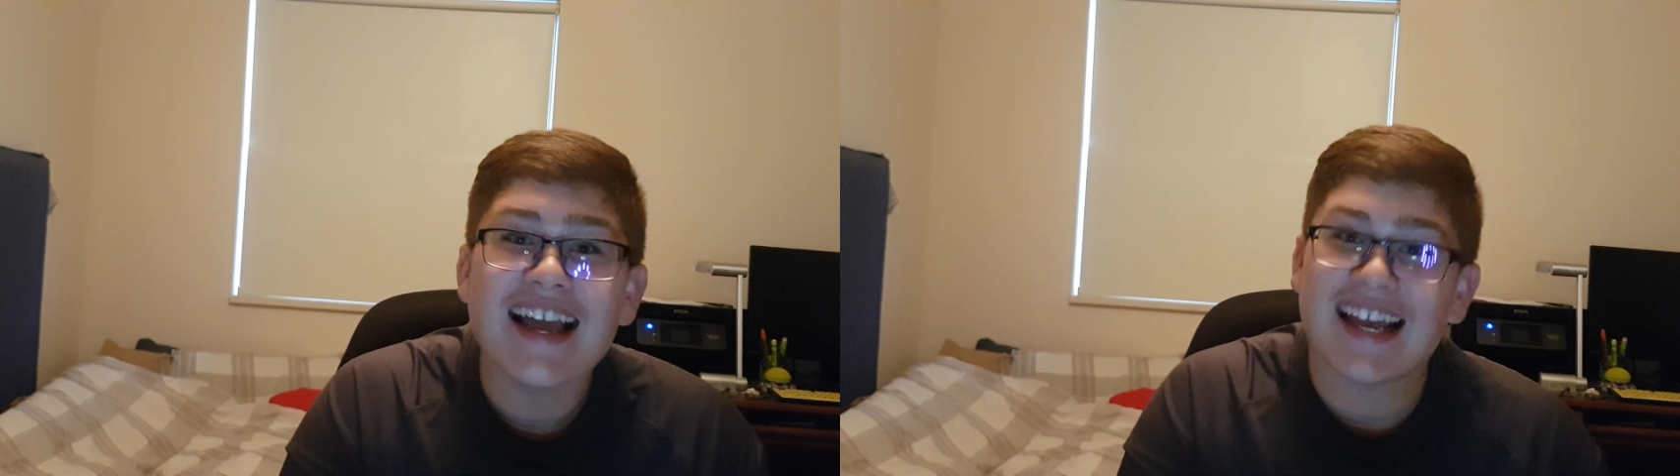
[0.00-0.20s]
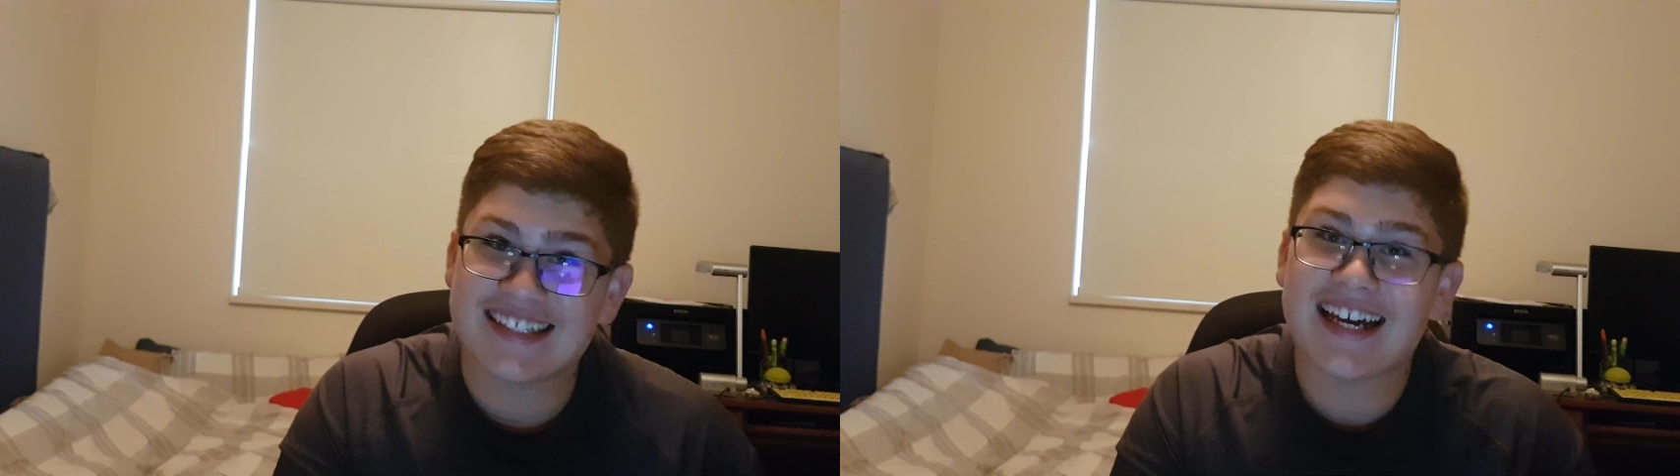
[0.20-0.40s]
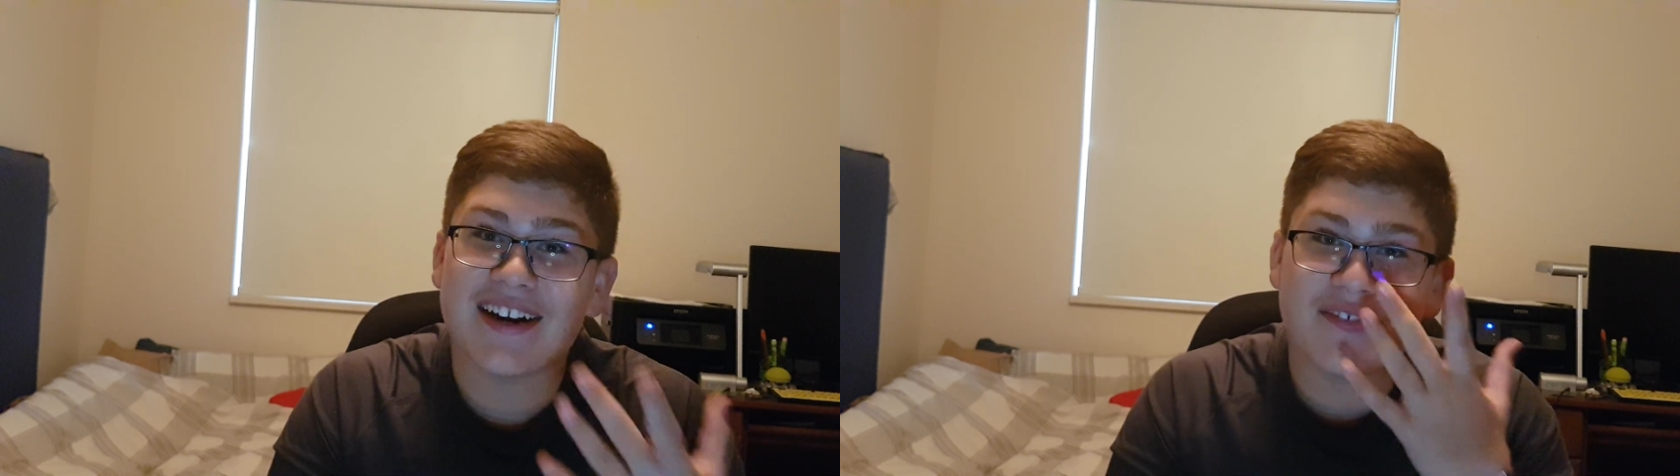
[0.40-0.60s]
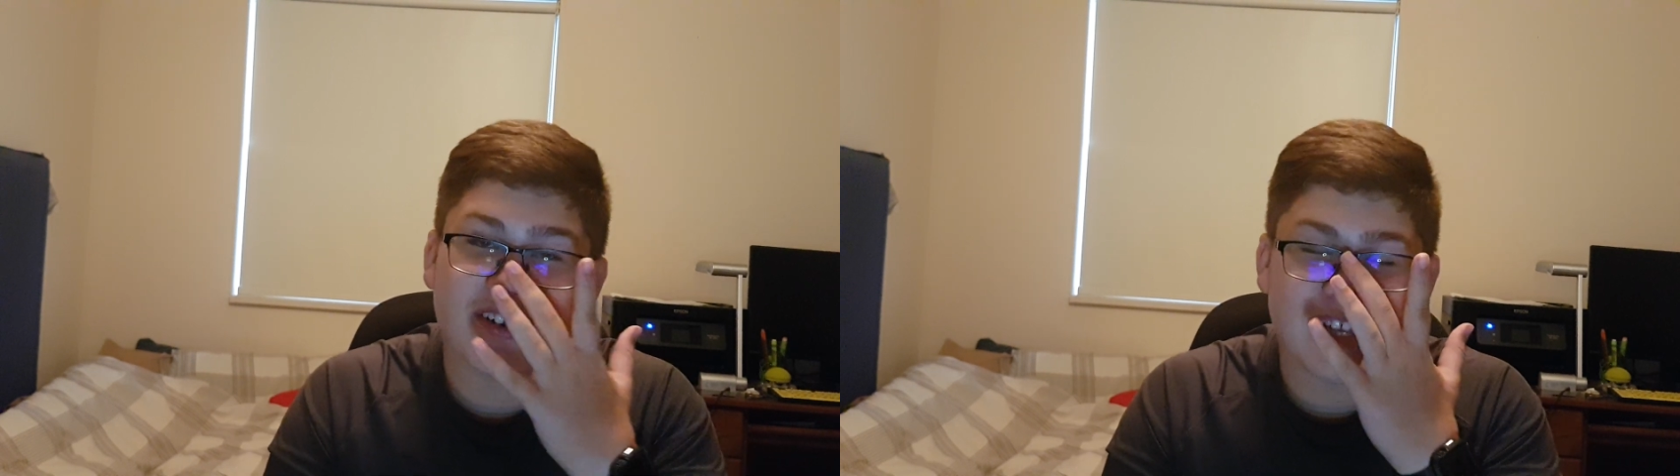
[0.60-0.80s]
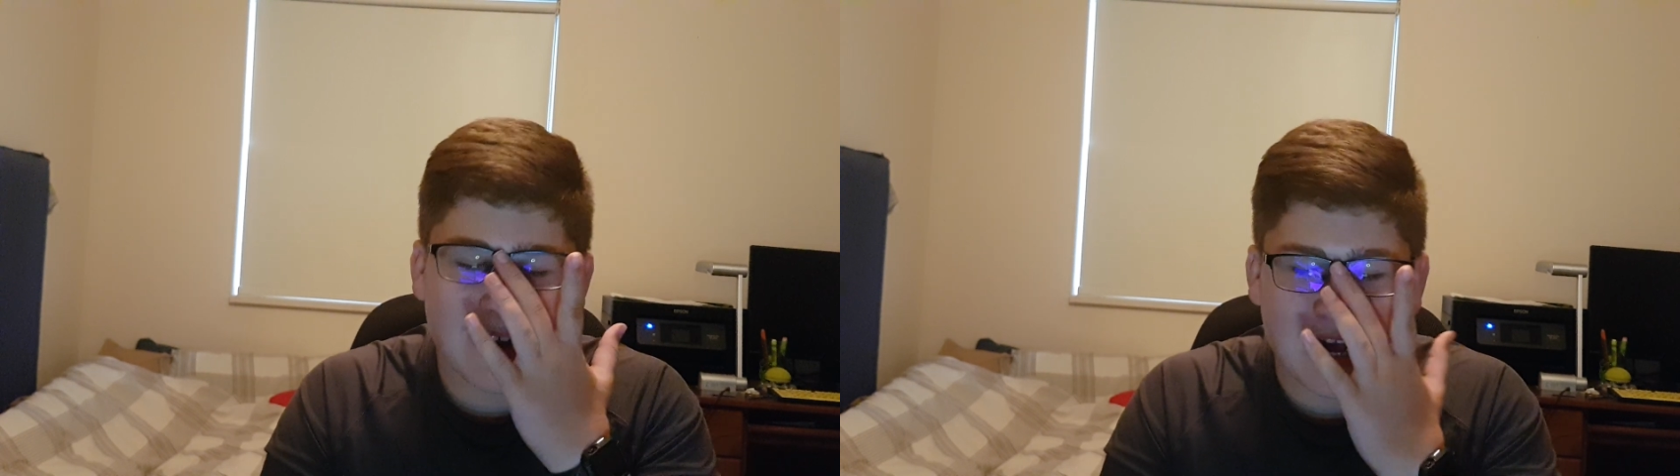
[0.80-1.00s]
It's kind of
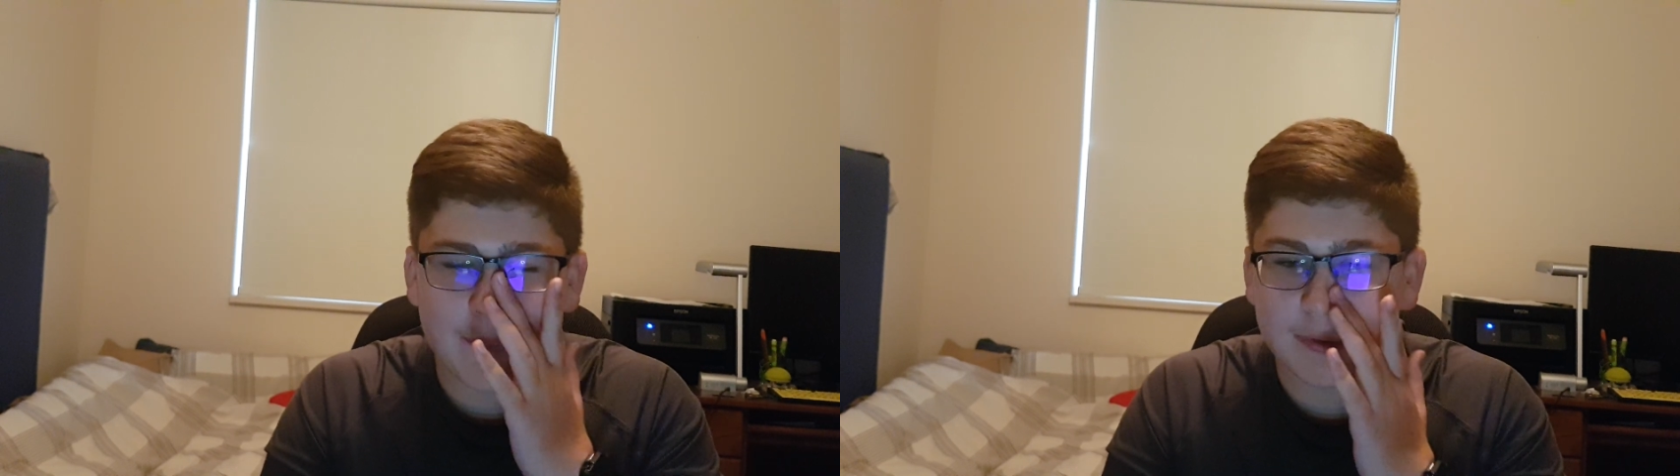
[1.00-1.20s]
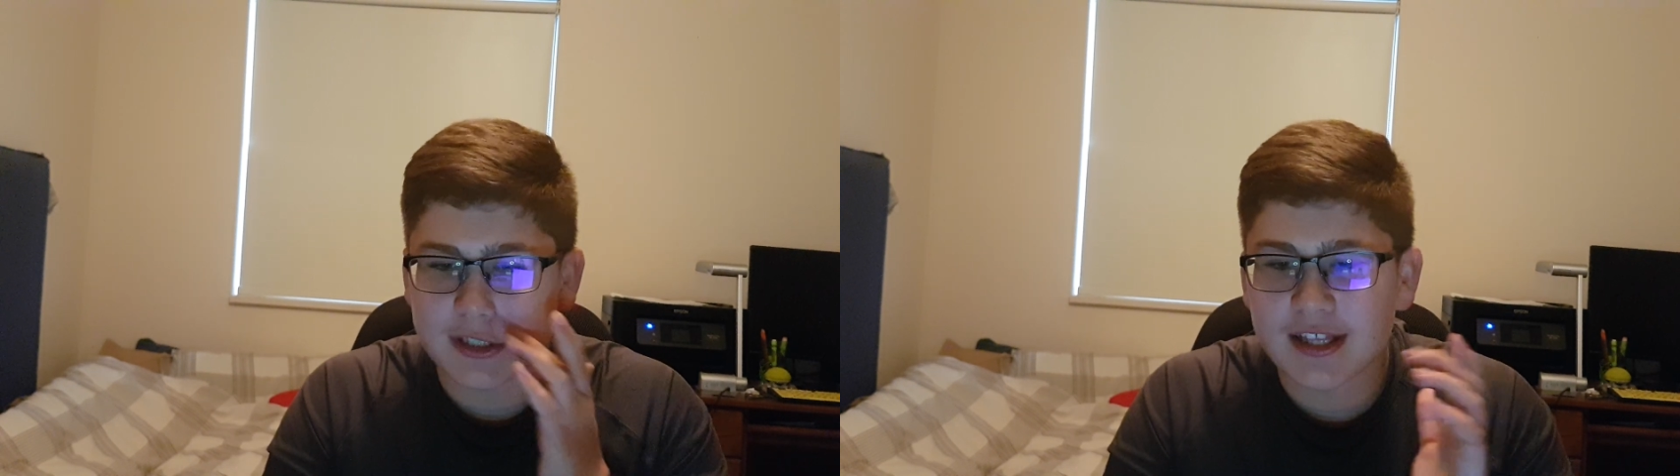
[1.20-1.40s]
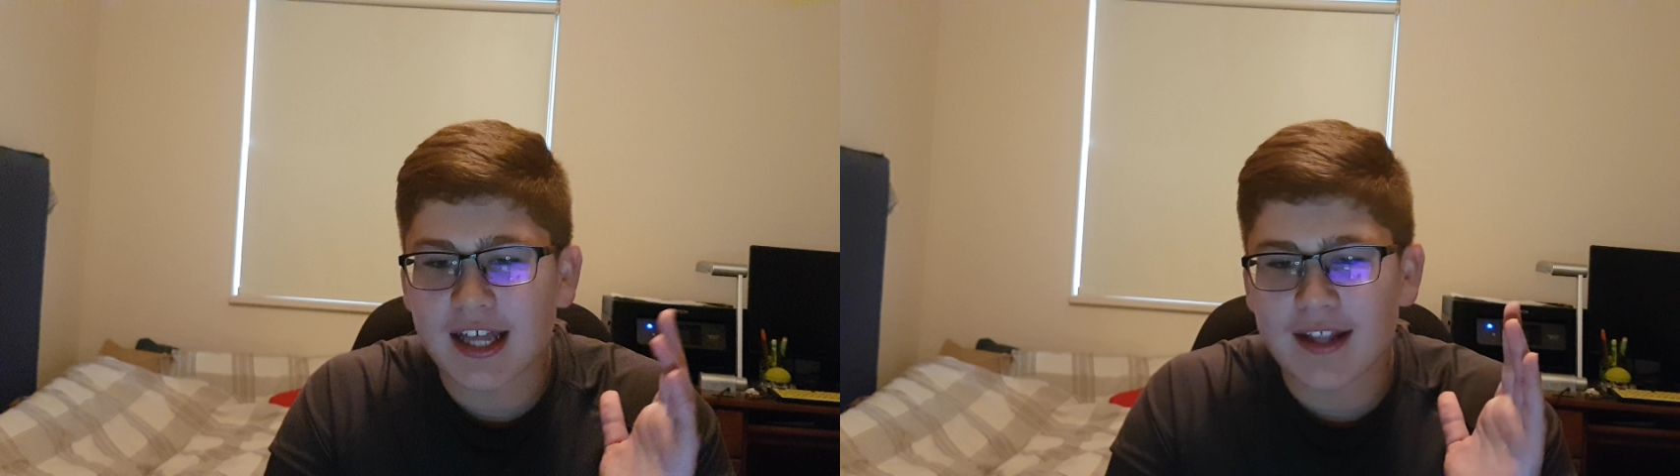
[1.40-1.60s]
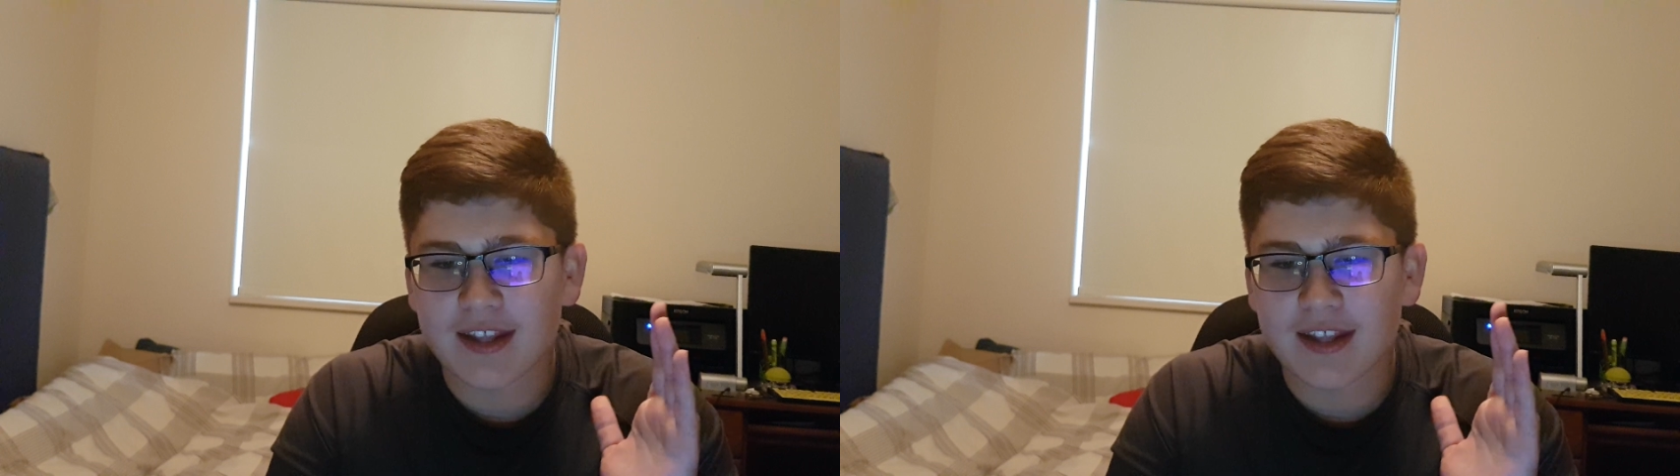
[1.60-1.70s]
funny how Apple did that.